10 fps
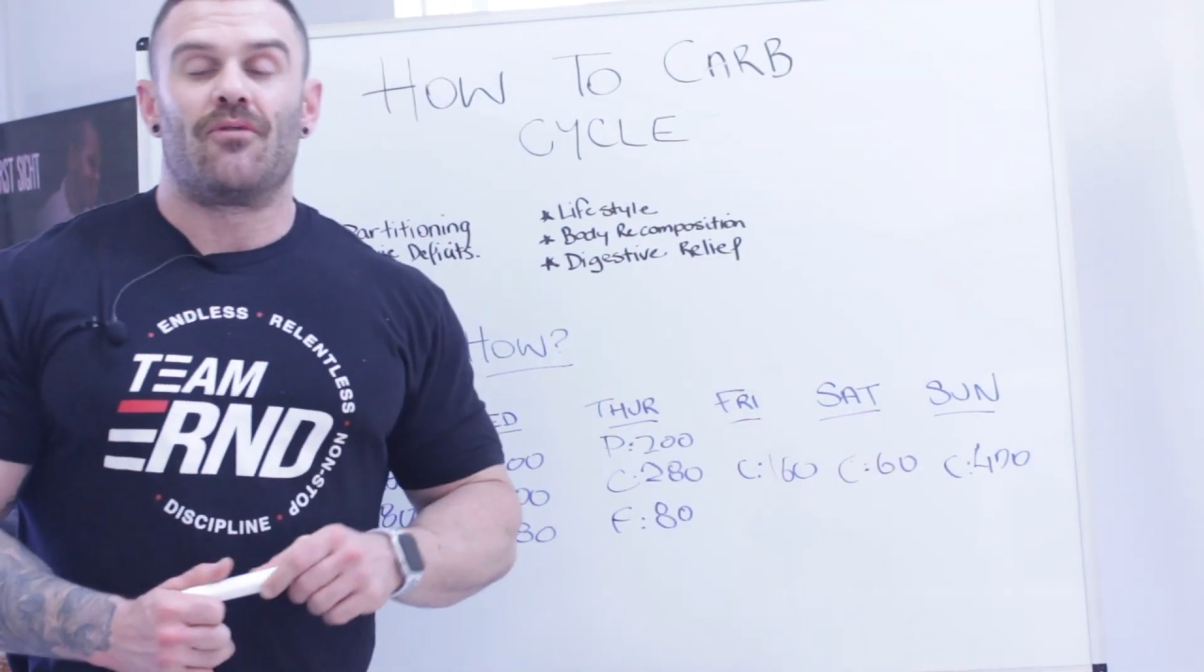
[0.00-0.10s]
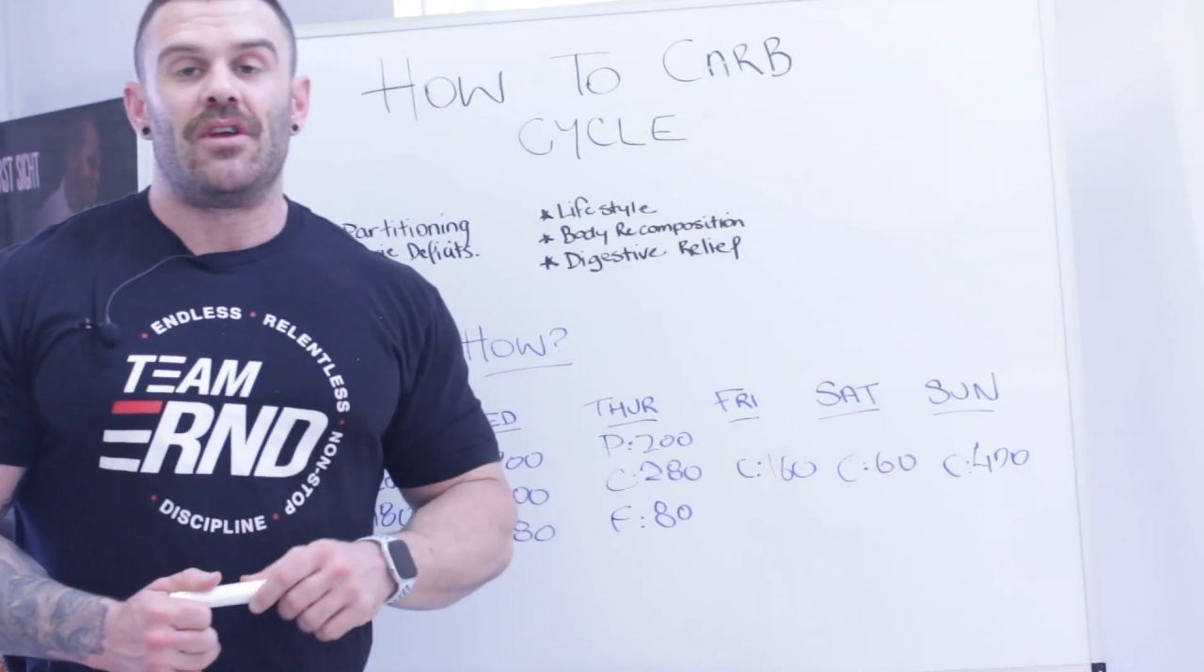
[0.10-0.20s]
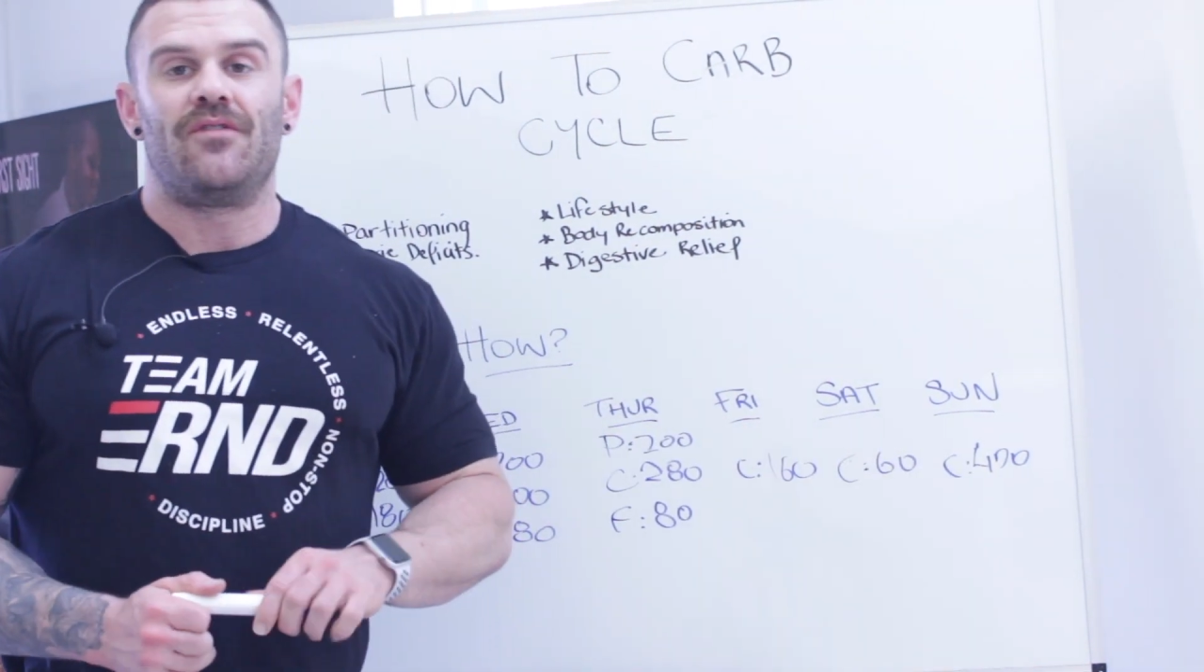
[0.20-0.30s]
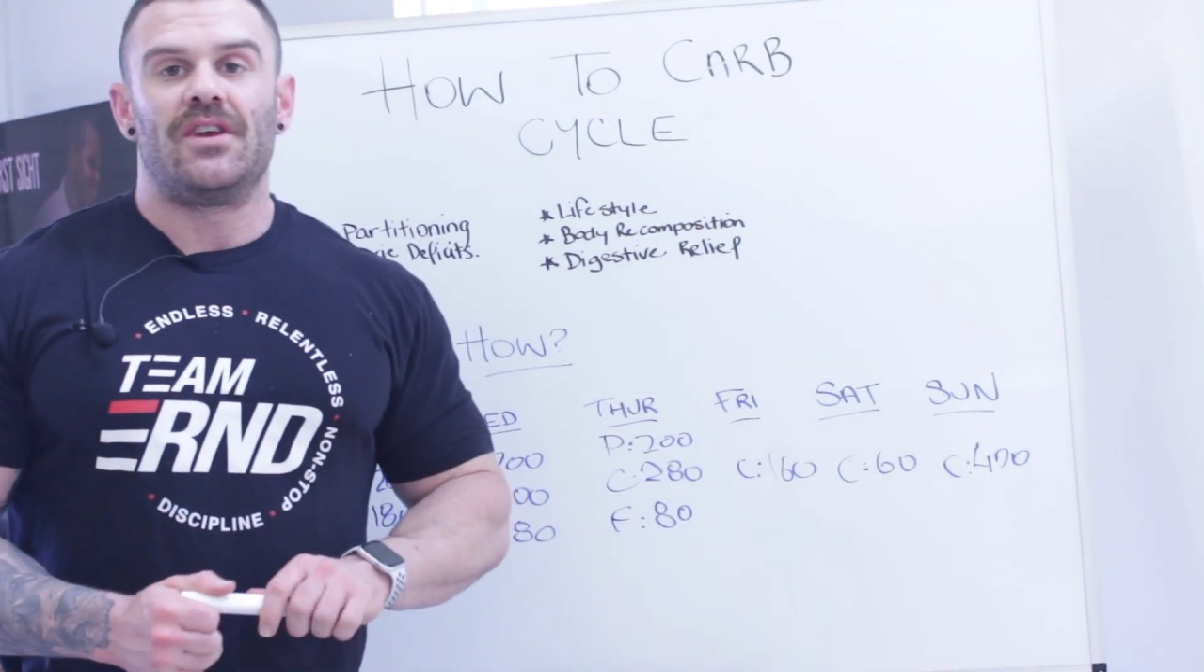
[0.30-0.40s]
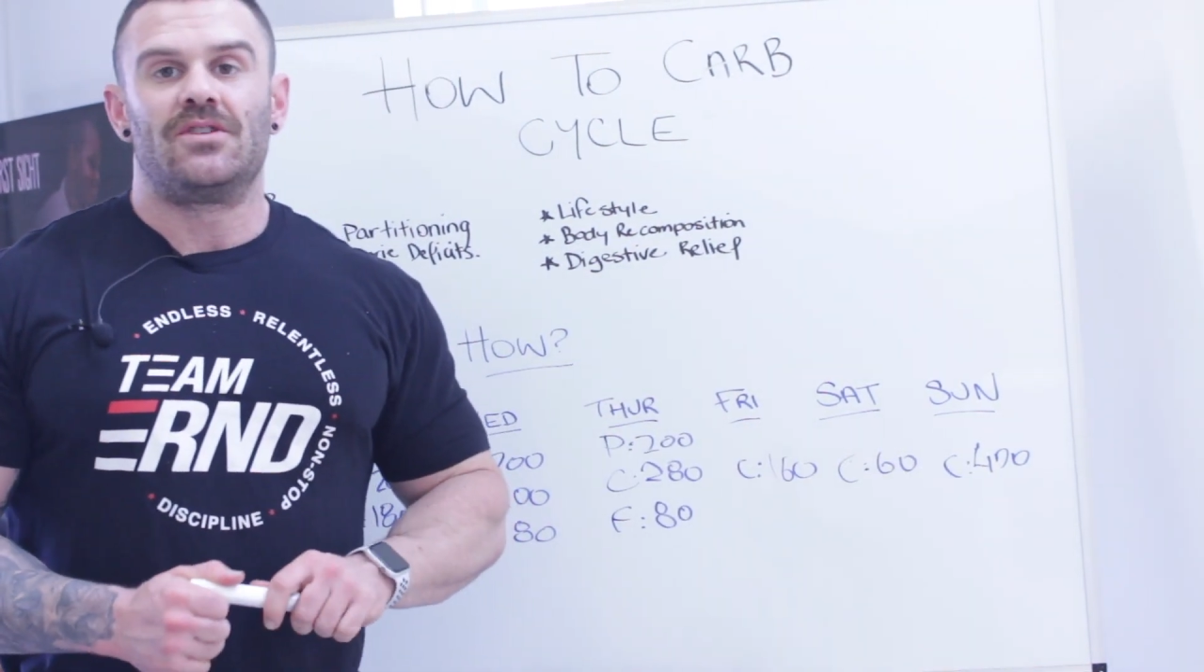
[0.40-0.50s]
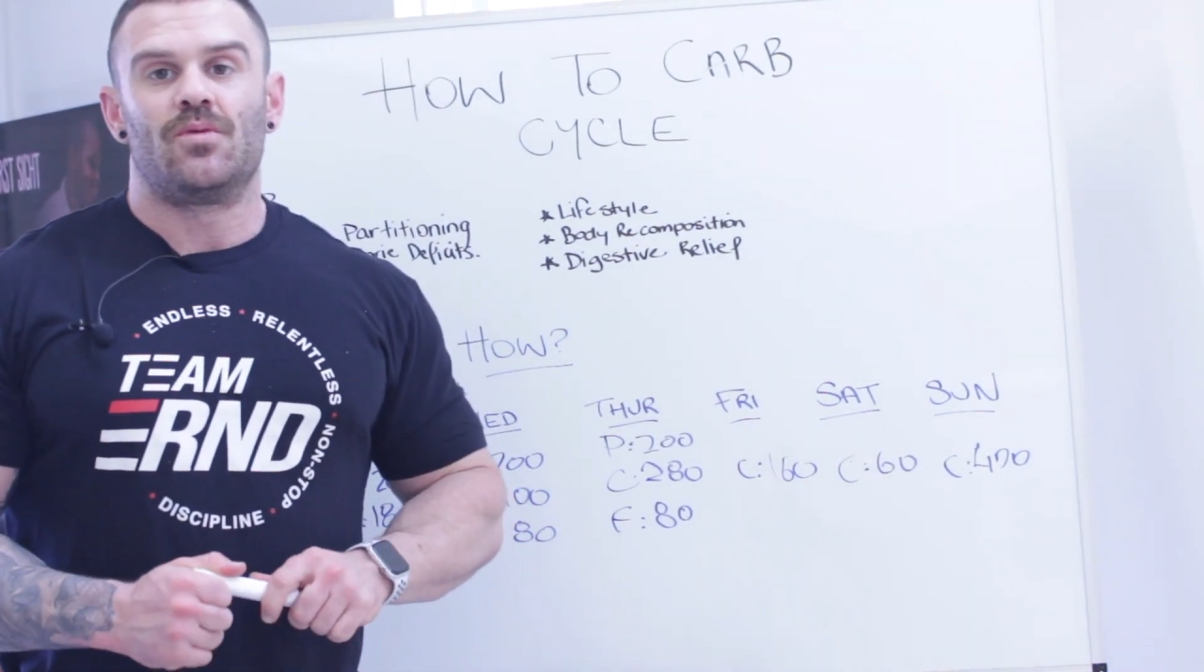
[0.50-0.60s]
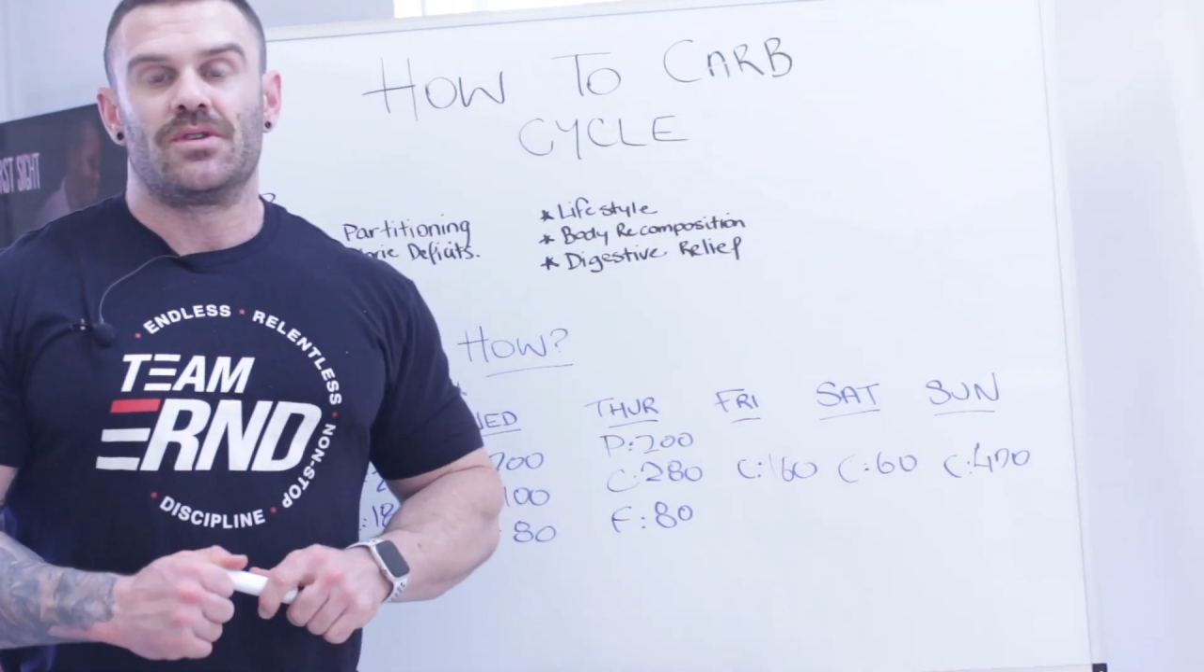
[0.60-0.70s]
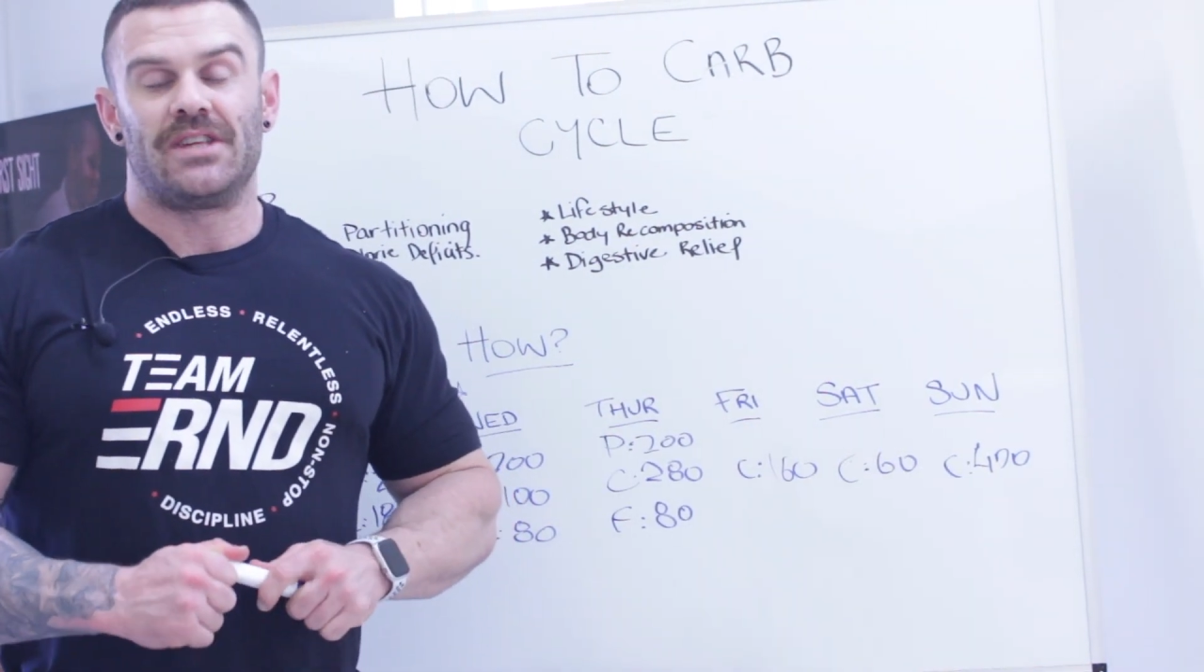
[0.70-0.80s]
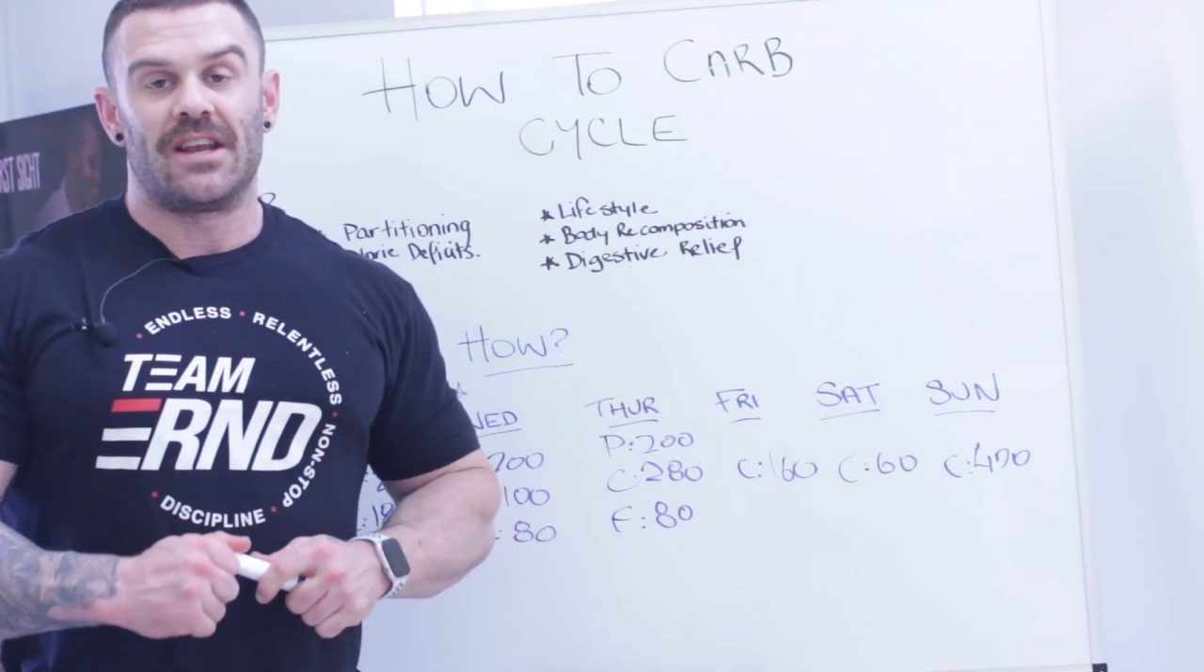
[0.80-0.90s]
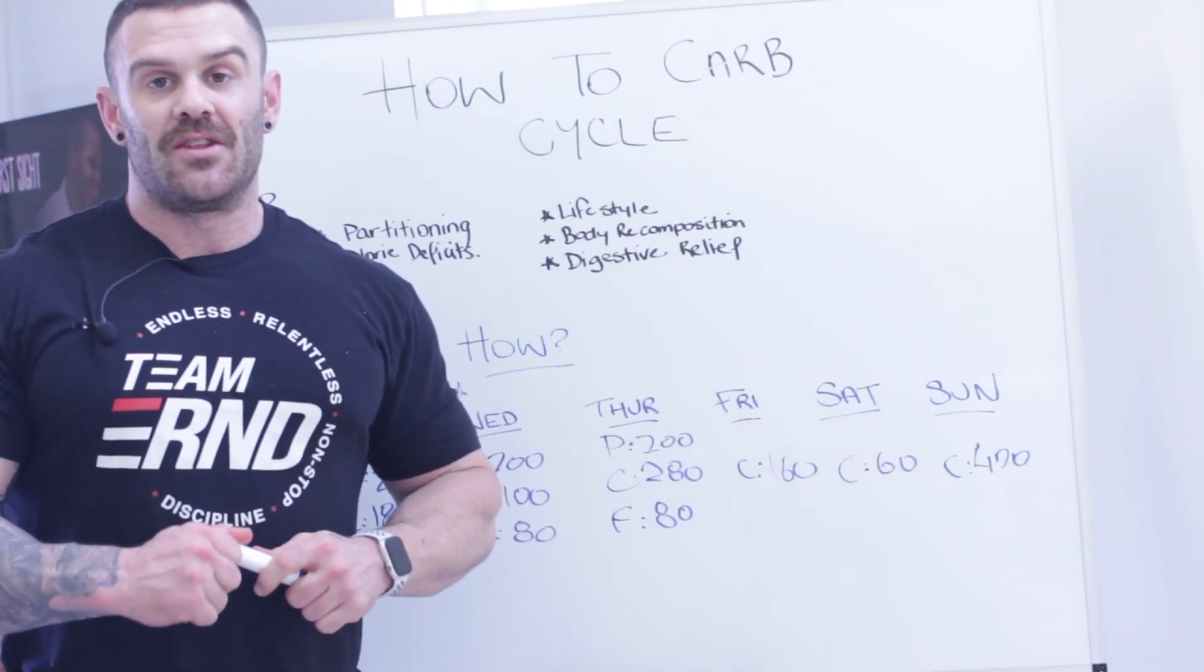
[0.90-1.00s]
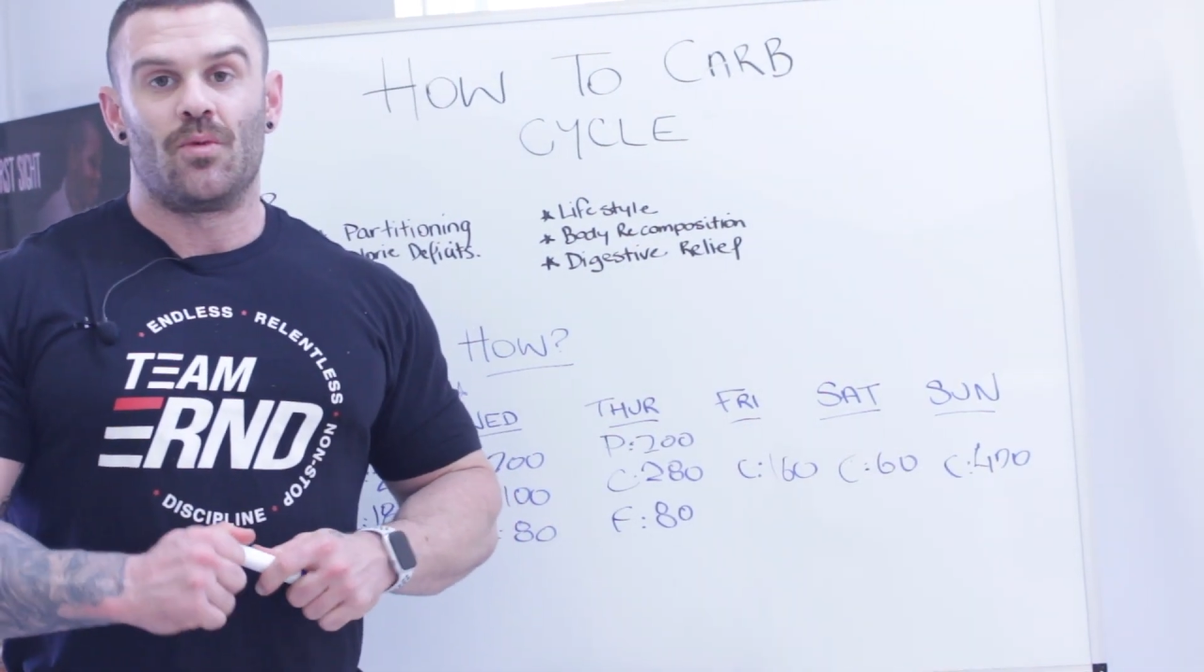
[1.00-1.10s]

refeed towards the end of